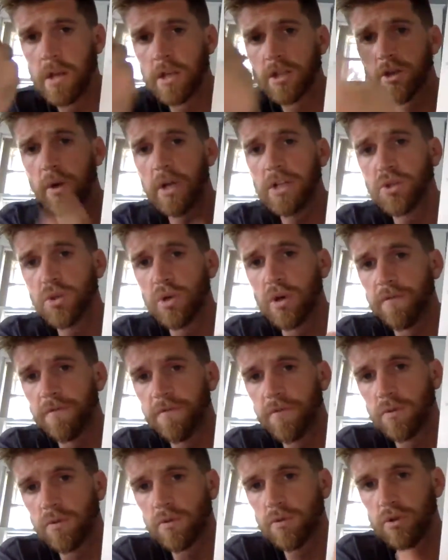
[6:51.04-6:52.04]
So I drew a
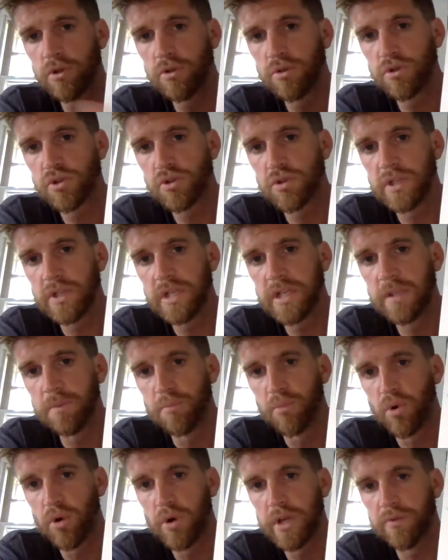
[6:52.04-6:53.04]
full grown tree and the
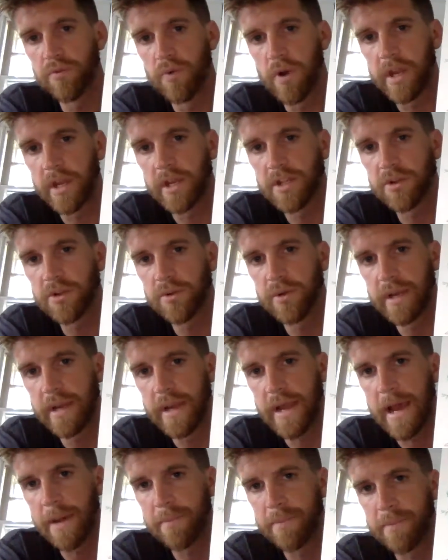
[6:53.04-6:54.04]
boy running to it and
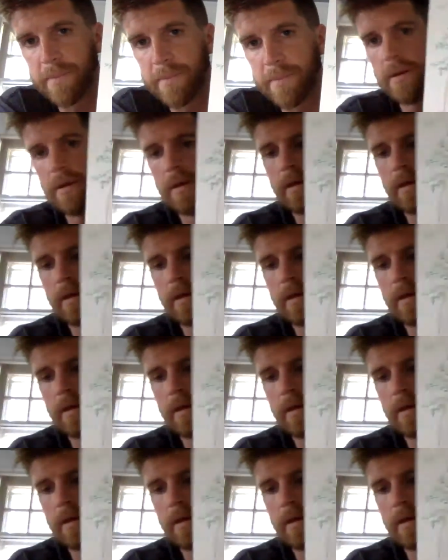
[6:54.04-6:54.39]
happy.